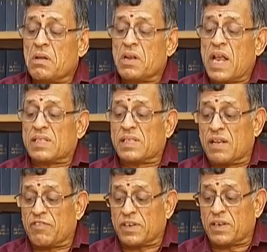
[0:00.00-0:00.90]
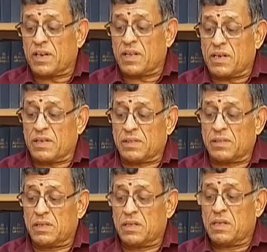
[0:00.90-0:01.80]
Naxal affected areas,
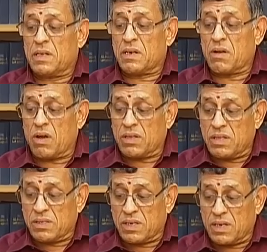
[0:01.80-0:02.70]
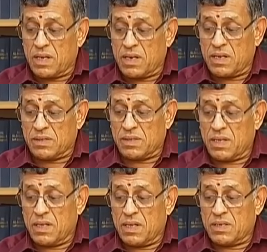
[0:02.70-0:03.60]
northeastern areas,
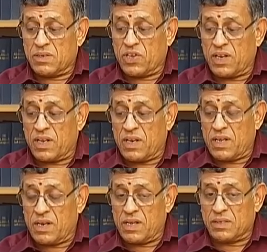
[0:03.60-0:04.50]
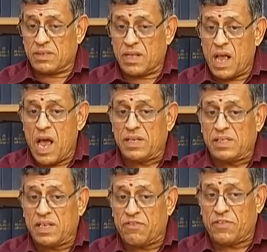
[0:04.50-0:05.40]
terror areas,
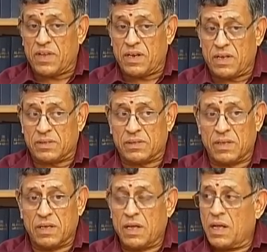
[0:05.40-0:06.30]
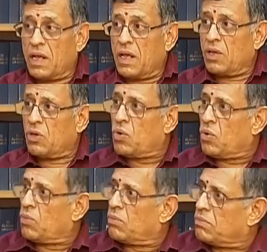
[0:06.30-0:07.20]
unsafe areas. You
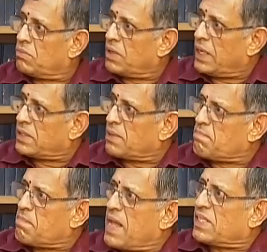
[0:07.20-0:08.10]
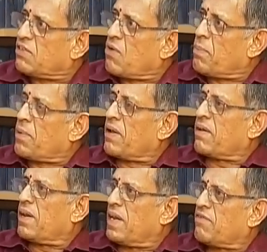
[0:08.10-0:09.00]
know, it's a massive
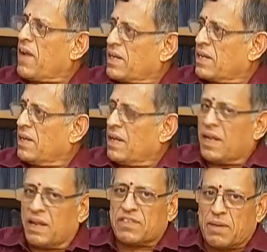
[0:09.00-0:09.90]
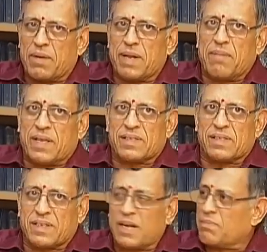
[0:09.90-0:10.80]
operation. In fact, if somebody makes a
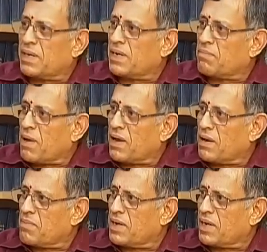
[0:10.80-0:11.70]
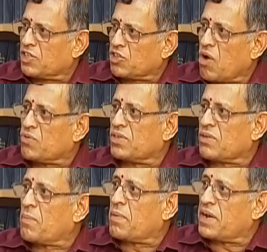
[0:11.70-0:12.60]
statement in parliament as to how this
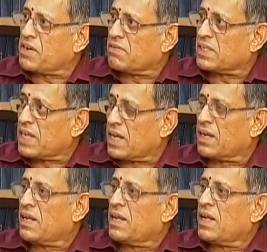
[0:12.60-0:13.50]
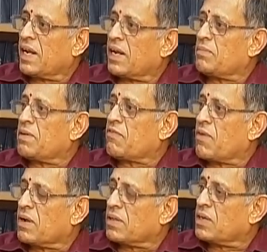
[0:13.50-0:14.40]
operation was done, it will be
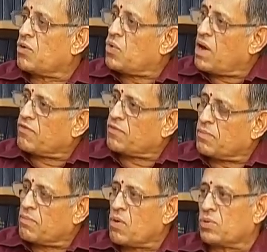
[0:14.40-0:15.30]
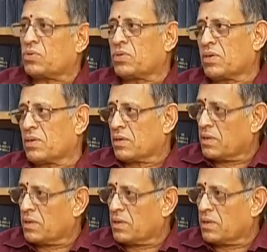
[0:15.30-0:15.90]
for the good of both the